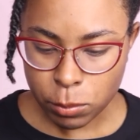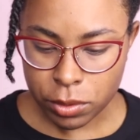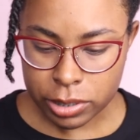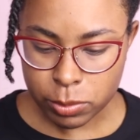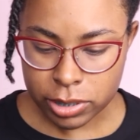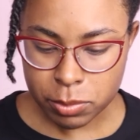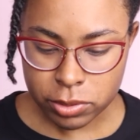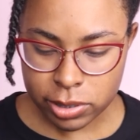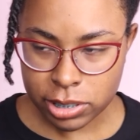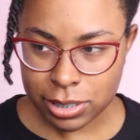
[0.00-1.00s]
where this one's
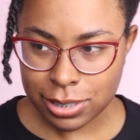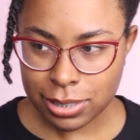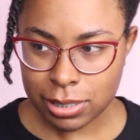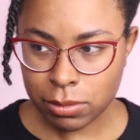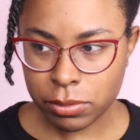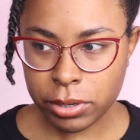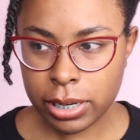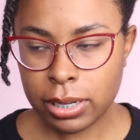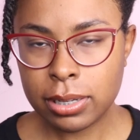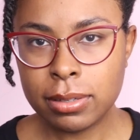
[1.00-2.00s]
mostly just
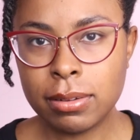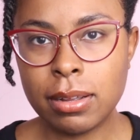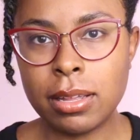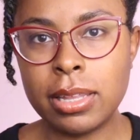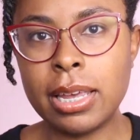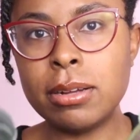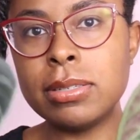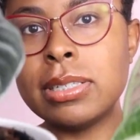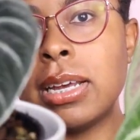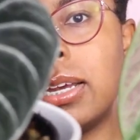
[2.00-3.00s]
silvery on the
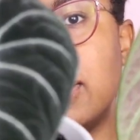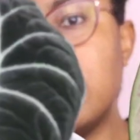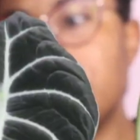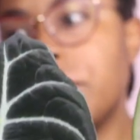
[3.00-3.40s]
outside.